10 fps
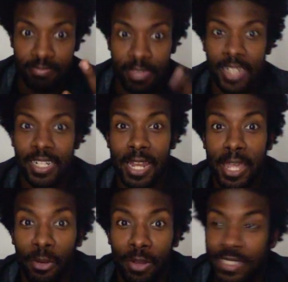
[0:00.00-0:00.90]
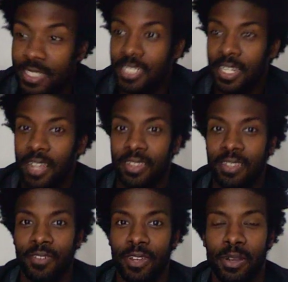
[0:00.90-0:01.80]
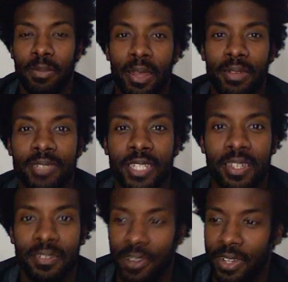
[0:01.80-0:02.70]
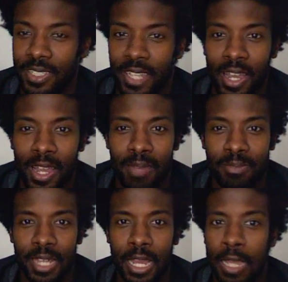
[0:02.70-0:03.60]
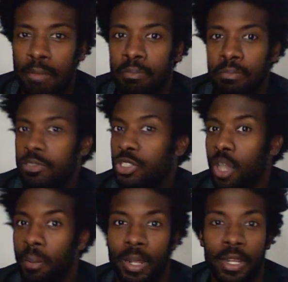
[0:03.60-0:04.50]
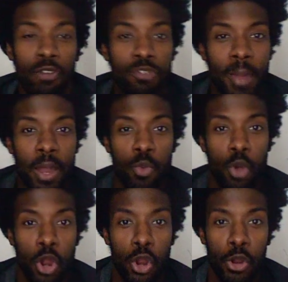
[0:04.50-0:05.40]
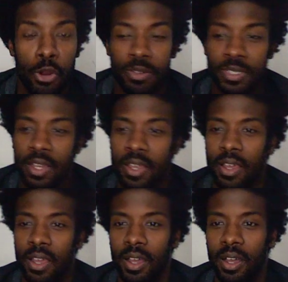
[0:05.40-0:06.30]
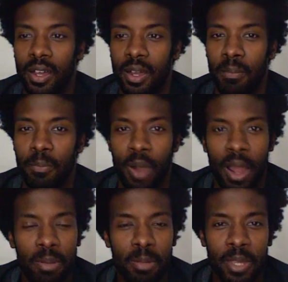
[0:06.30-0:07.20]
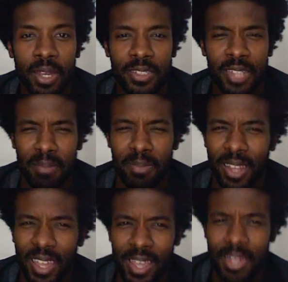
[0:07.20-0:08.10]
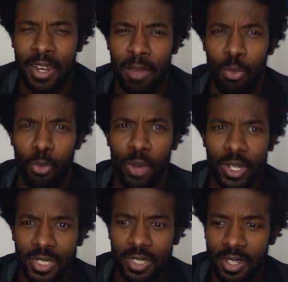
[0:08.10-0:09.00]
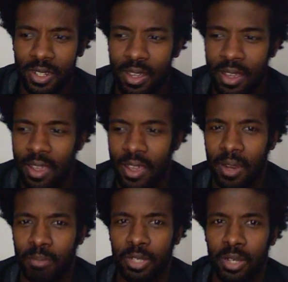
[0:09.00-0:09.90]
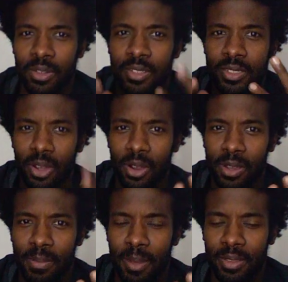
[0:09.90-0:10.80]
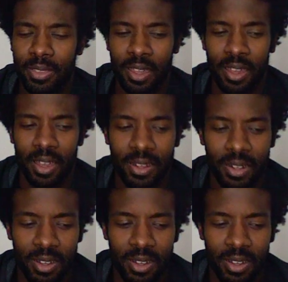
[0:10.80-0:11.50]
literally just shot this video about 10 fucking times. I'm stumbling over my words, probably because I'm late and I'm rushing, and I'm totally sorry about that.